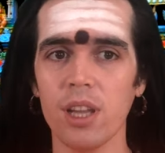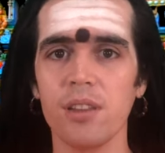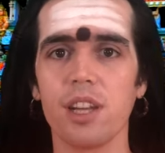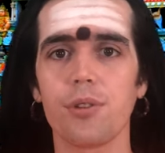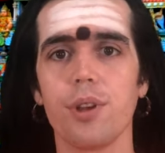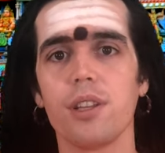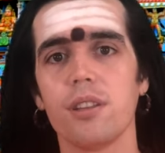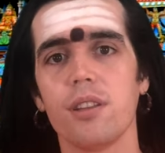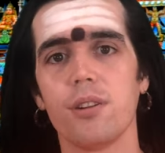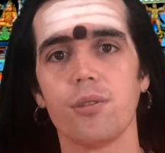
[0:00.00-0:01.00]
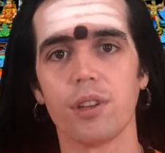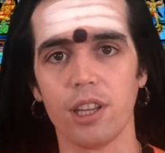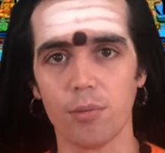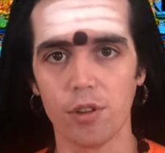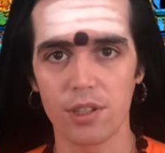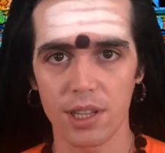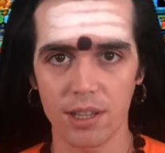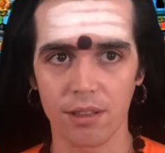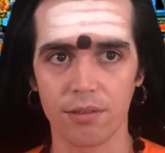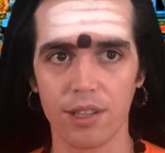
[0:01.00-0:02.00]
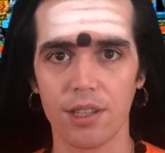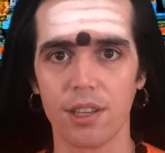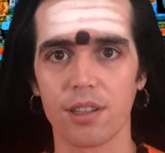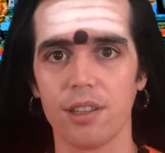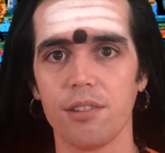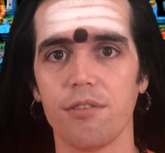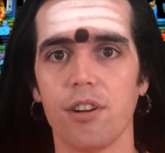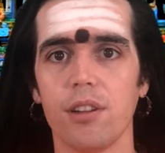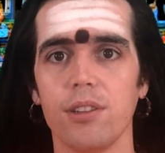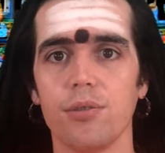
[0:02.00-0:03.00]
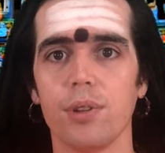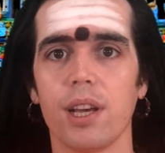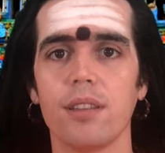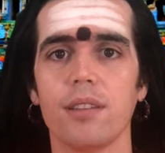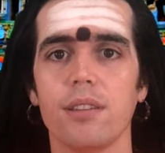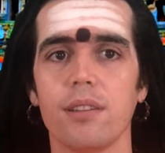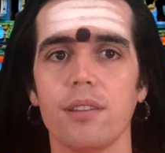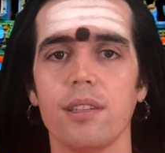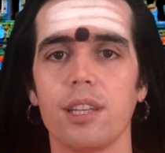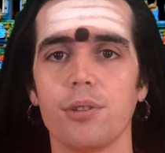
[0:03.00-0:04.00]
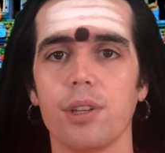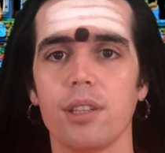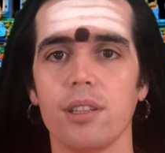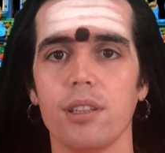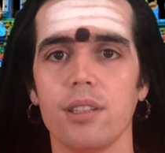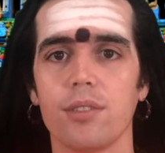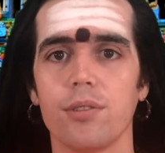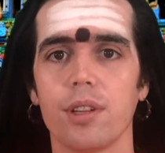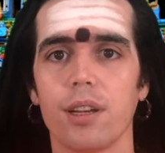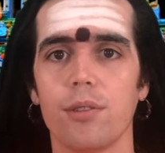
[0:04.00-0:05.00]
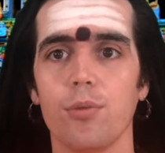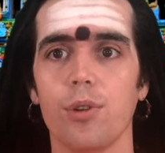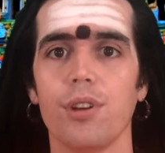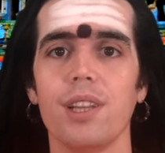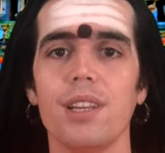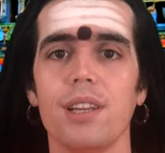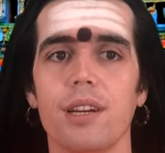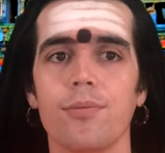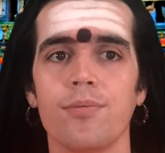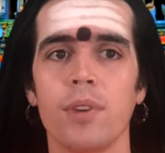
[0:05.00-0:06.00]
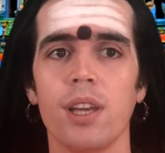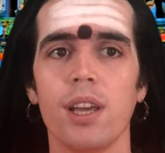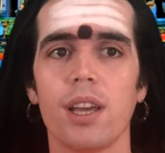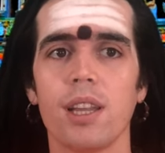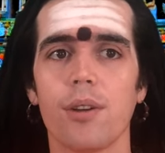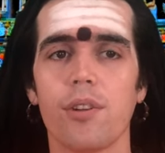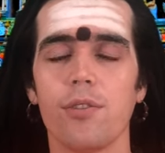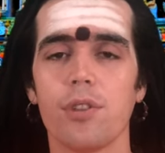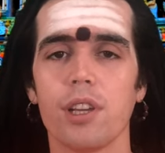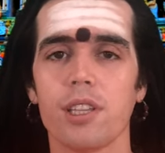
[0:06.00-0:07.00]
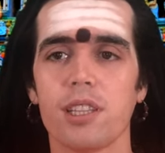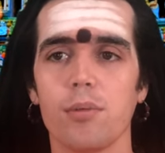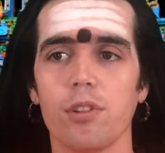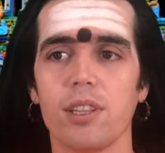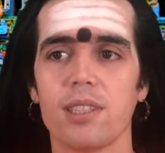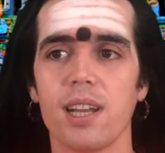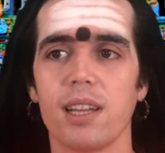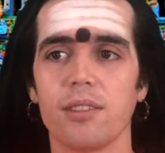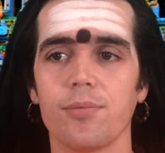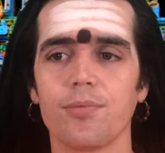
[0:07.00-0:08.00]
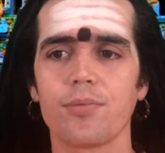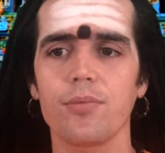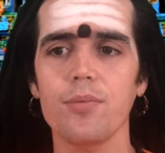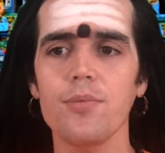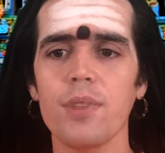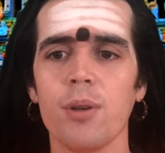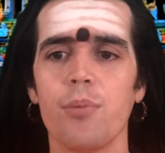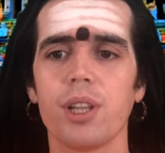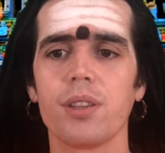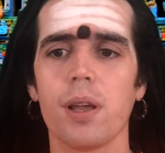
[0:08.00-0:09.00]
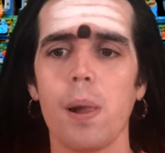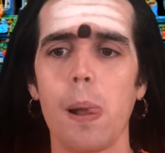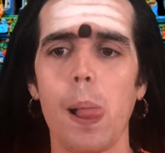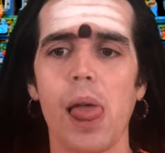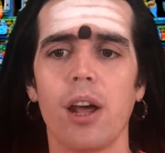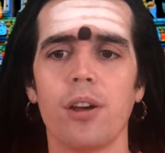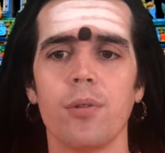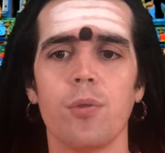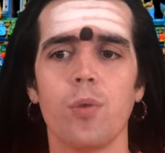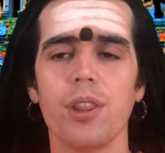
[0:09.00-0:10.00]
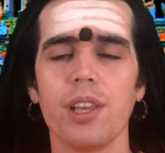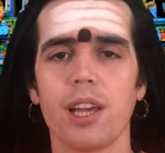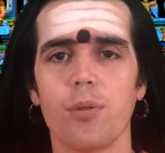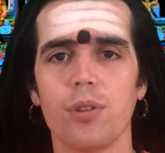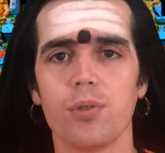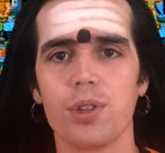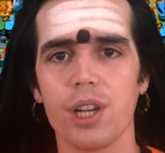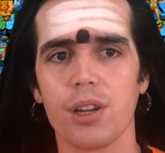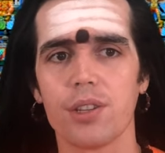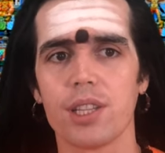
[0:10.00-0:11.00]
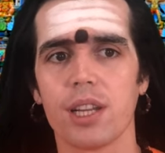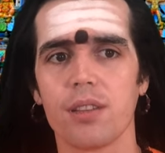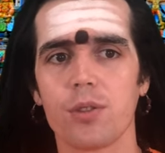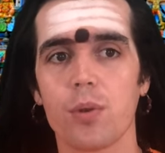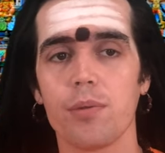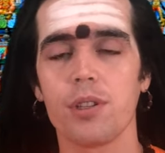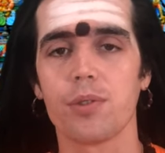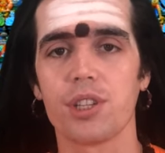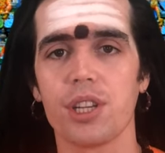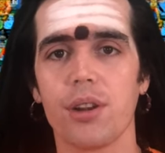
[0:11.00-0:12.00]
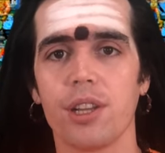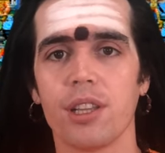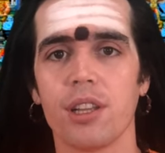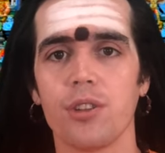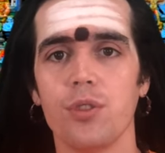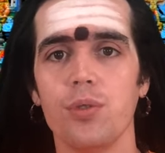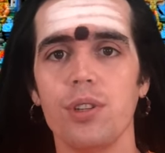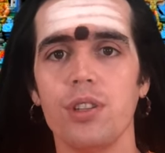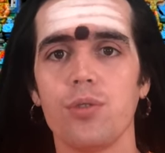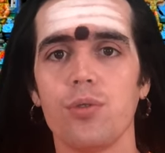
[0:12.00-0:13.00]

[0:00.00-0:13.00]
they created their own labels, and India did fall into that, and they created this word India, and now everything is labeled as that. But one thing I want to share is that Swamiji was sharing that you need